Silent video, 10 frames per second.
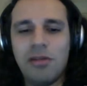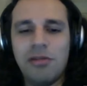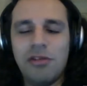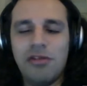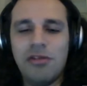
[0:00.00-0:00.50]
You
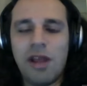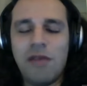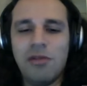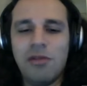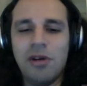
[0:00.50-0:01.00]
shouldn't have
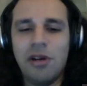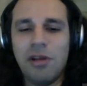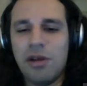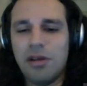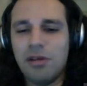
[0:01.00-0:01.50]
to worry
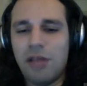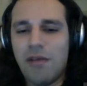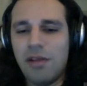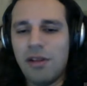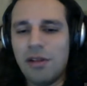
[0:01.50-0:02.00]
about
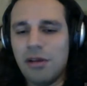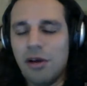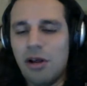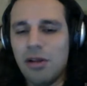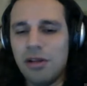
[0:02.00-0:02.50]
having
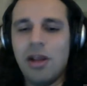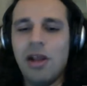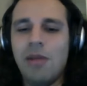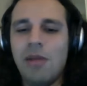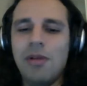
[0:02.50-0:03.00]
all the
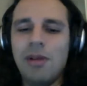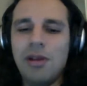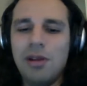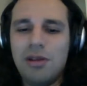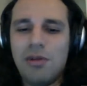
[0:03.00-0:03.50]
time to write